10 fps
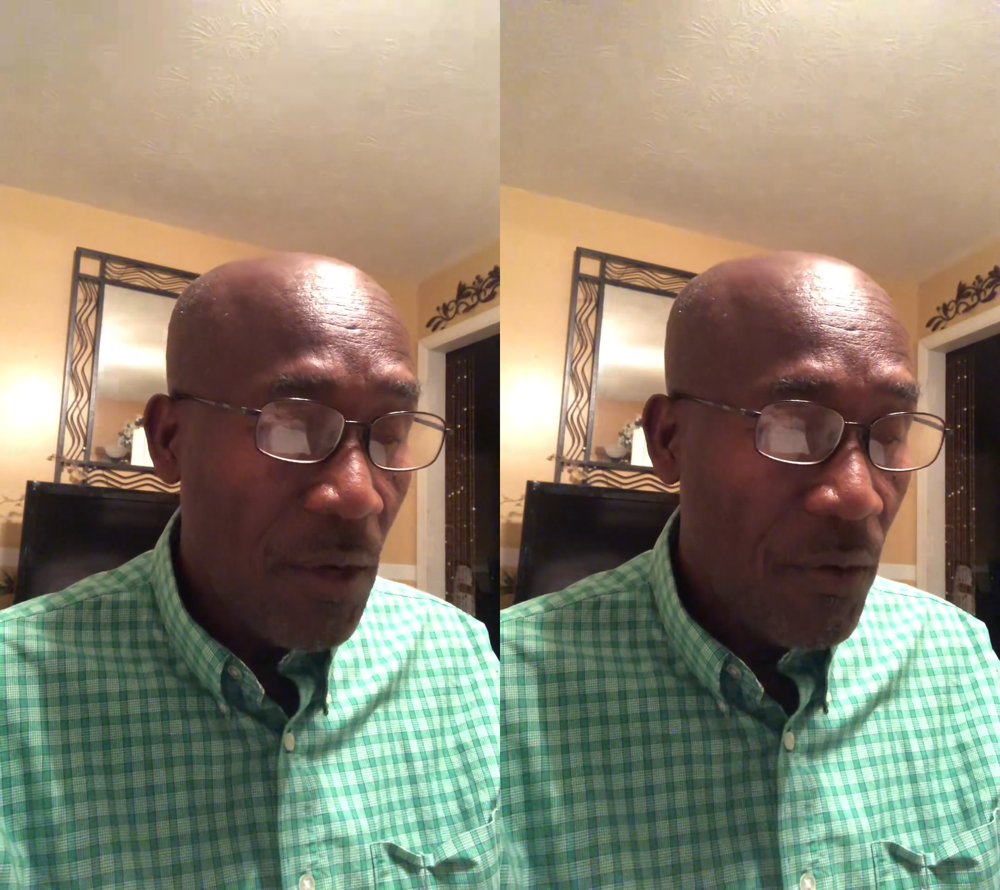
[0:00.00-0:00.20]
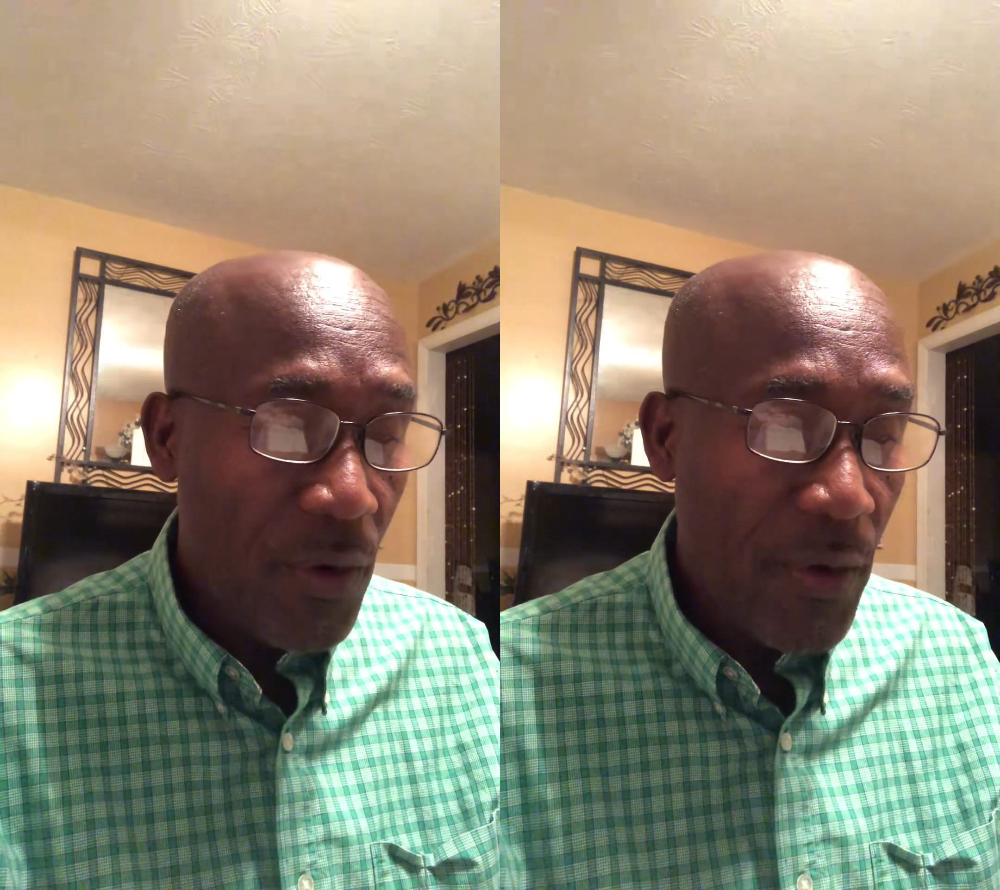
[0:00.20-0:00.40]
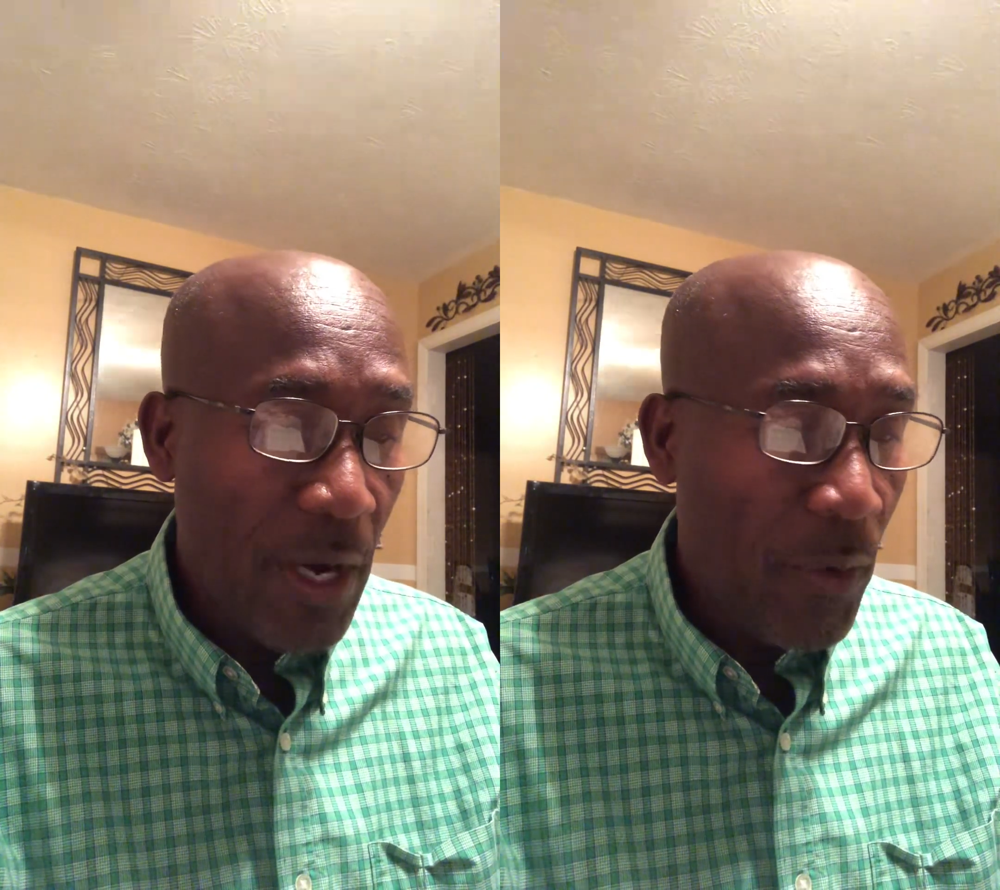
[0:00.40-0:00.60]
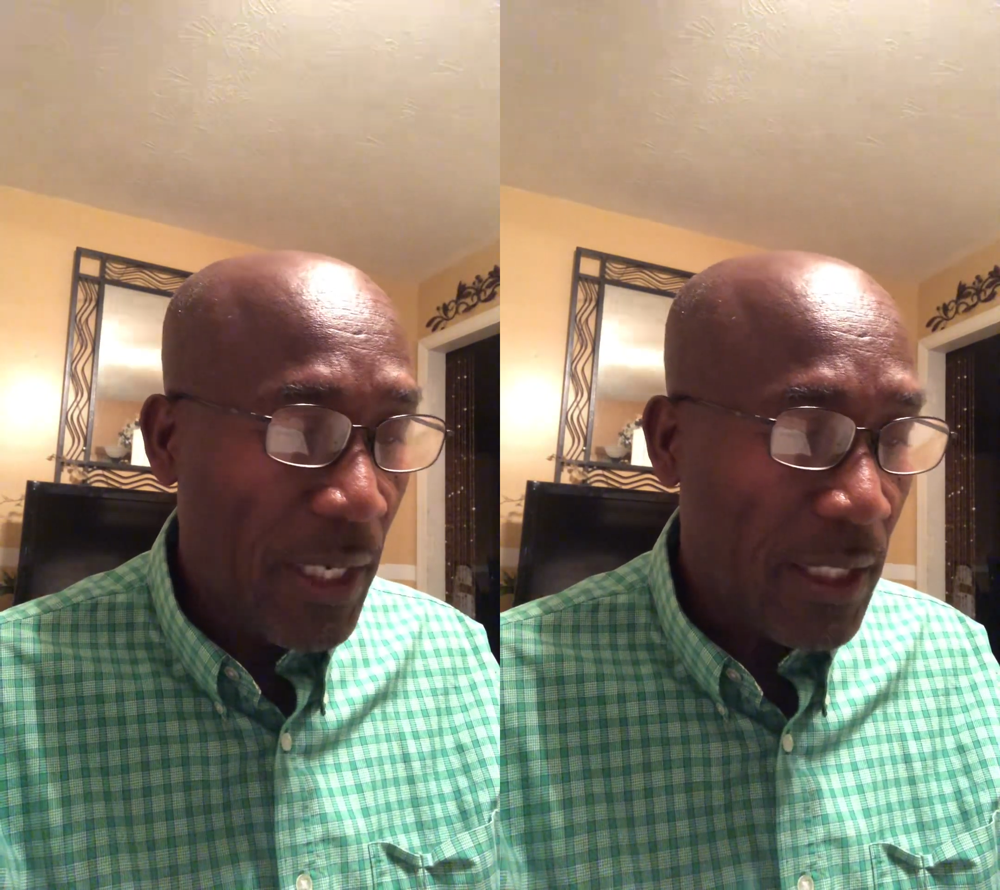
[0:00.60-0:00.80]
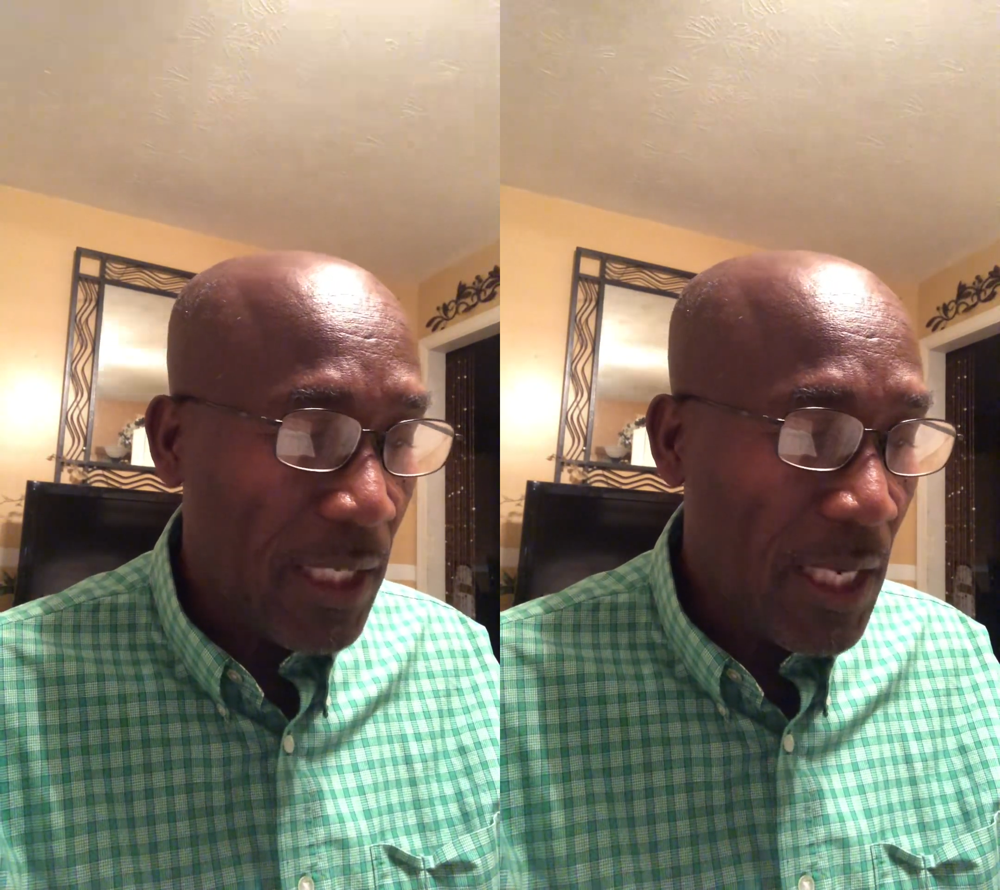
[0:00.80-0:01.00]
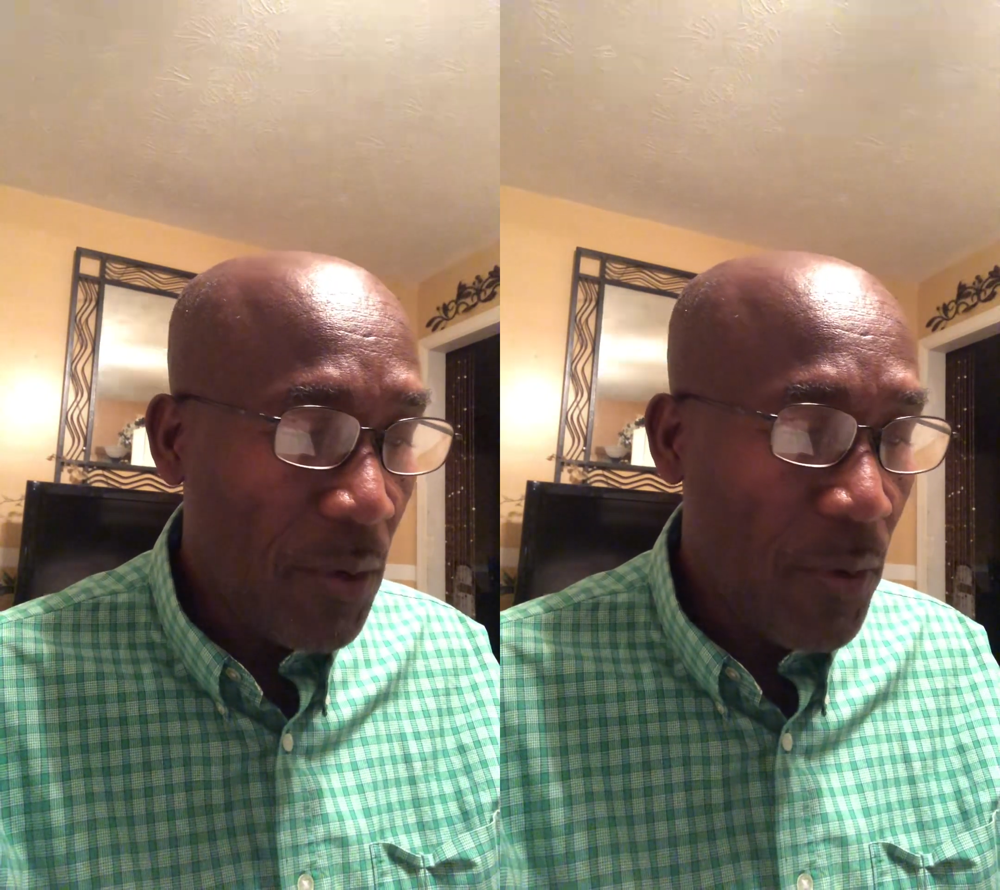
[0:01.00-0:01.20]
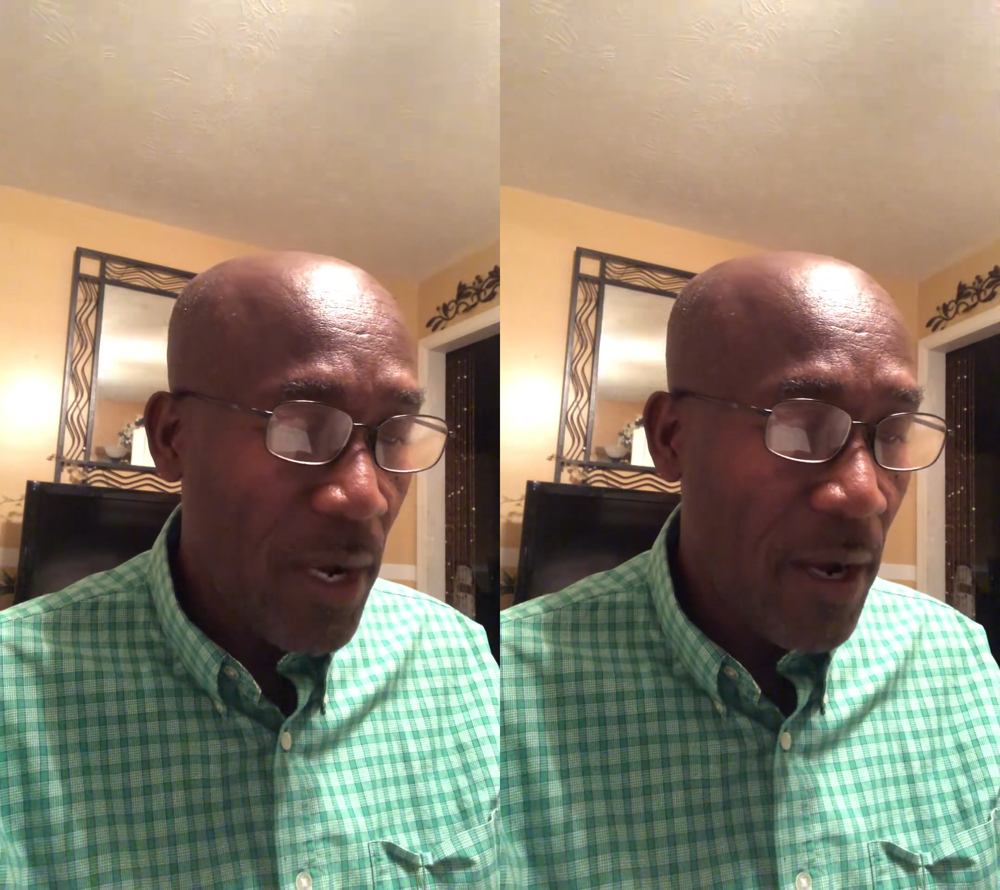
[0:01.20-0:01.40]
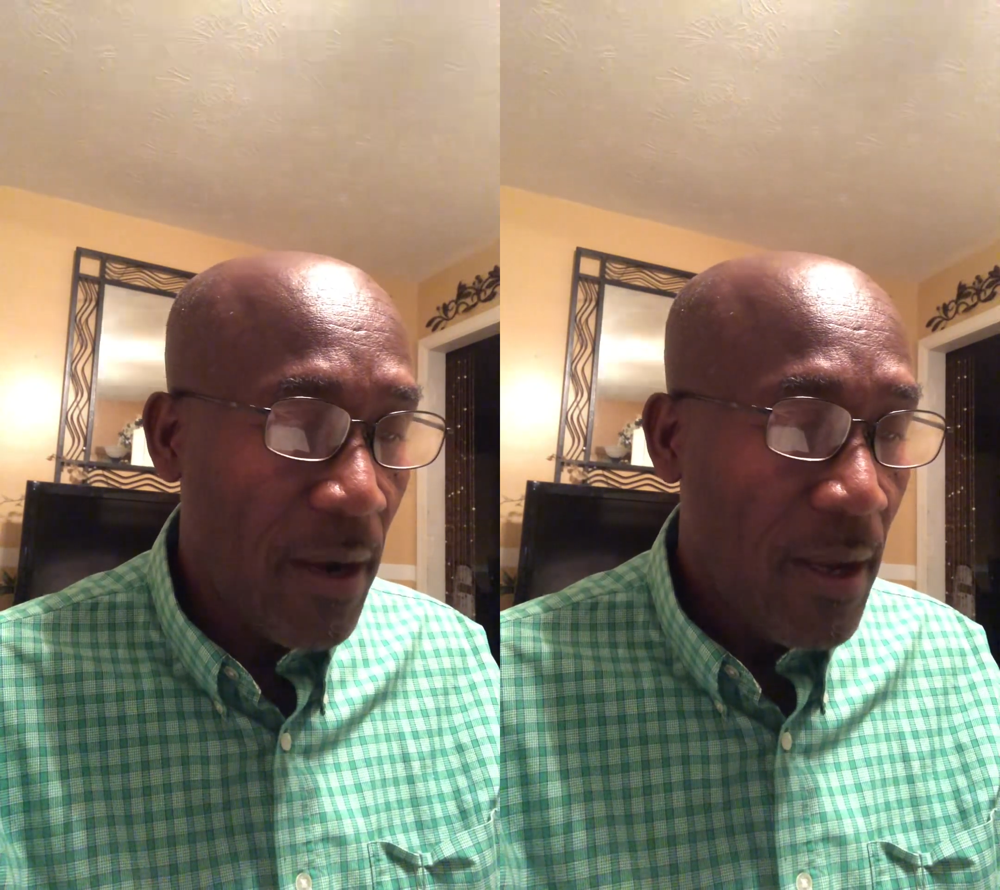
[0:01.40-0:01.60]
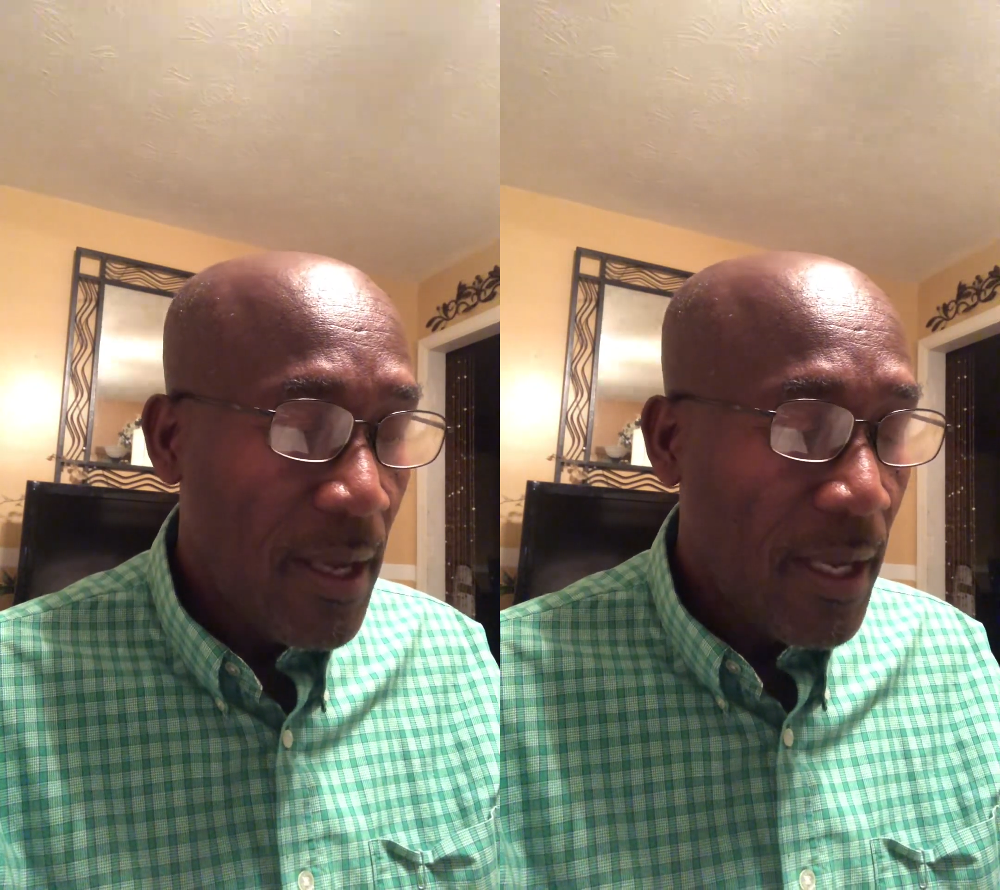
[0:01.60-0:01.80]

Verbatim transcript: we, we see where